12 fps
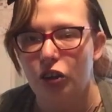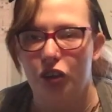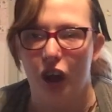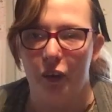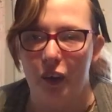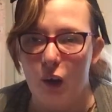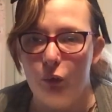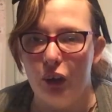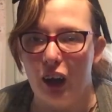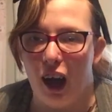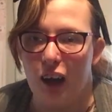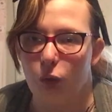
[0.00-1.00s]
So if you
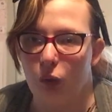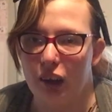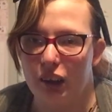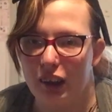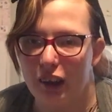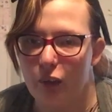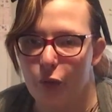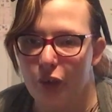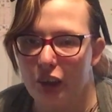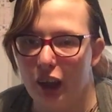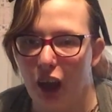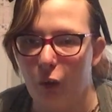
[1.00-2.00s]
guys want to see a
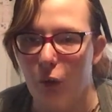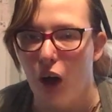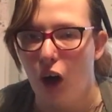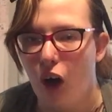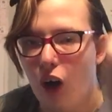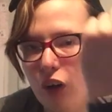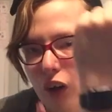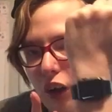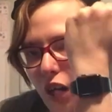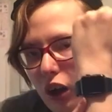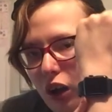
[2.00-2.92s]
video on